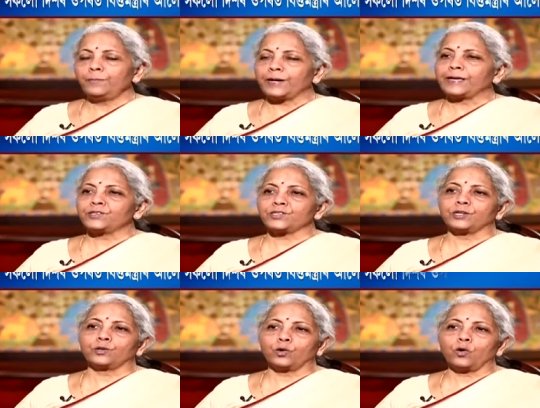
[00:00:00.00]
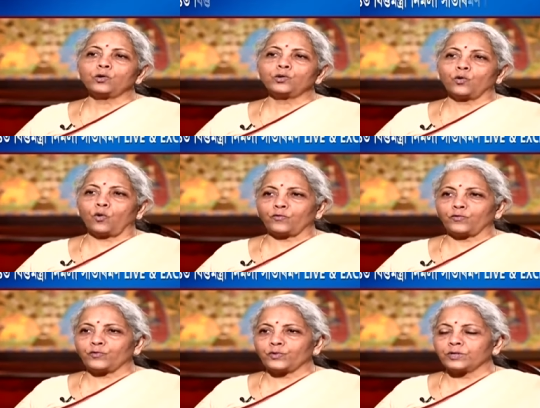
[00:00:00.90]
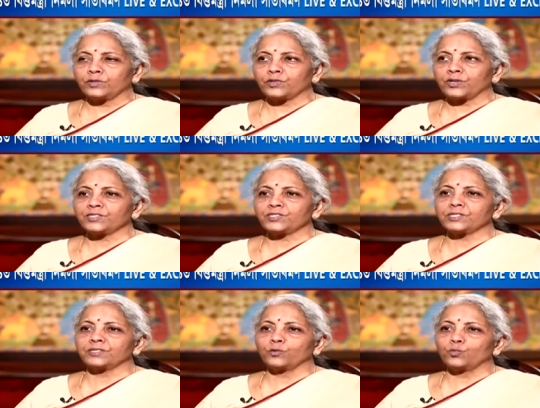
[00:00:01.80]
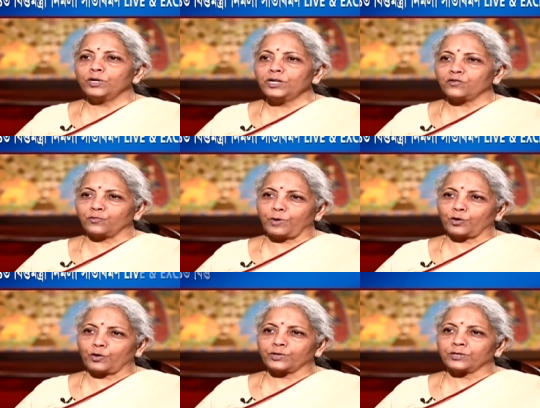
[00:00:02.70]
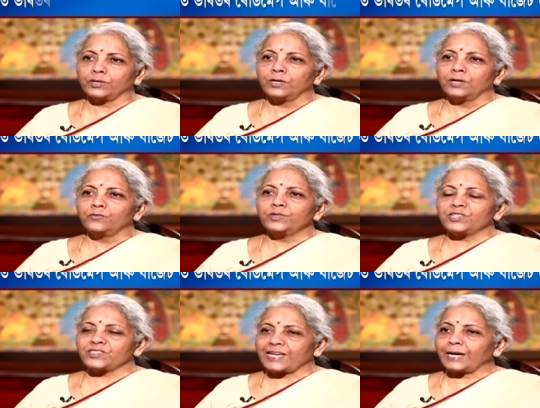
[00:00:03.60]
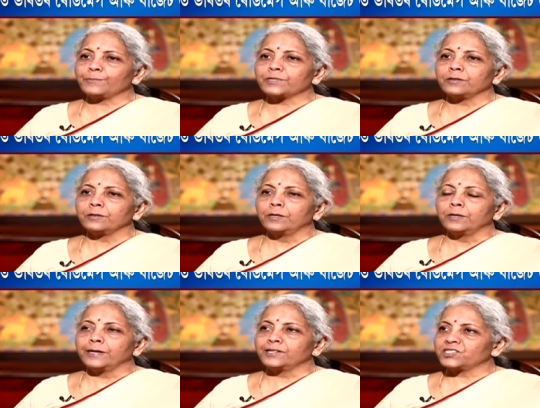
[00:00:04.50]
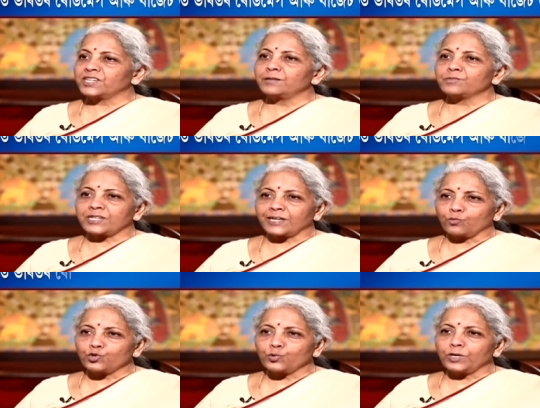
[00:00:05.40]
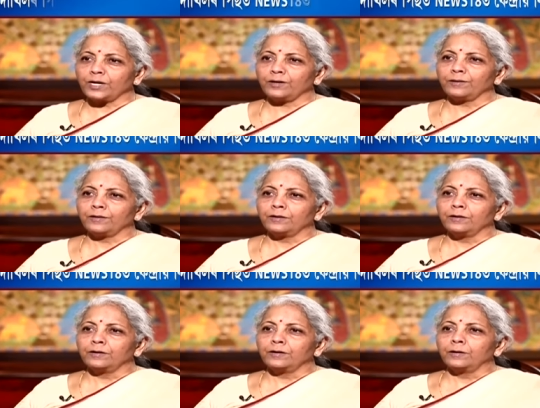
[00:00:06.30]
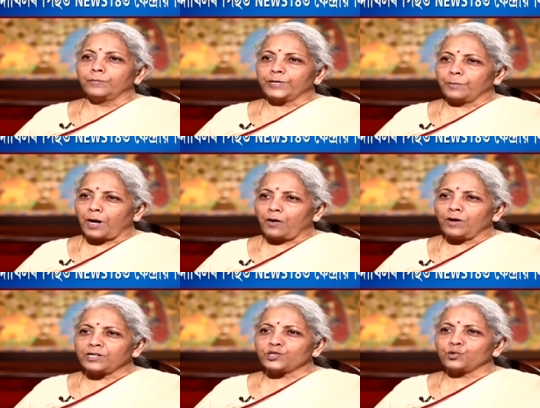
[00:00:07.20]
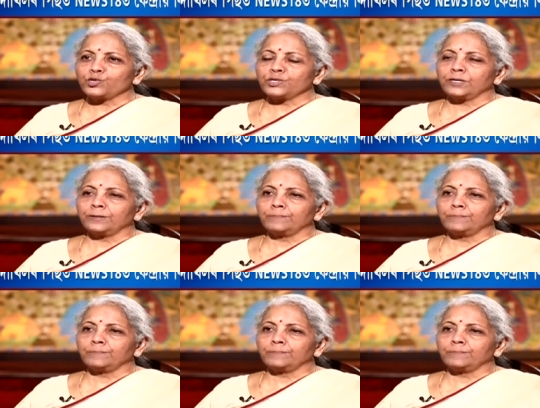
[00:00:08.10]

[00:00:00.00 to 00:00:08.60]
place a lot of trust in the word of mouth, which has helped in schemes like Ujjwala, PM Awas Yojana,